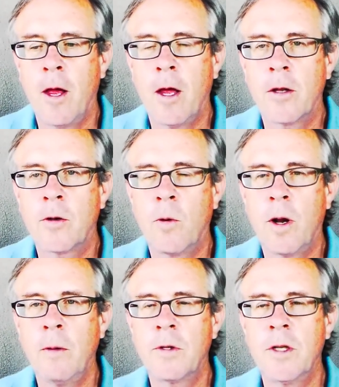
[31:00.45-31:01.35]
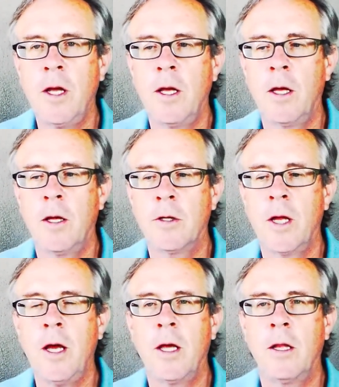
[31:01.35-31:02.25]
And so what I'm saying
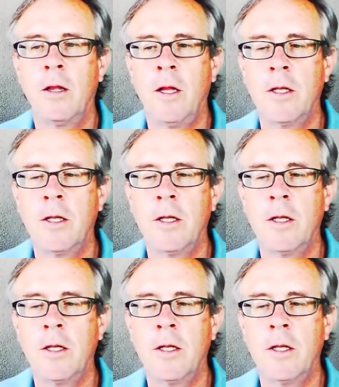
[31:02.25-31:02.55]
is, hey,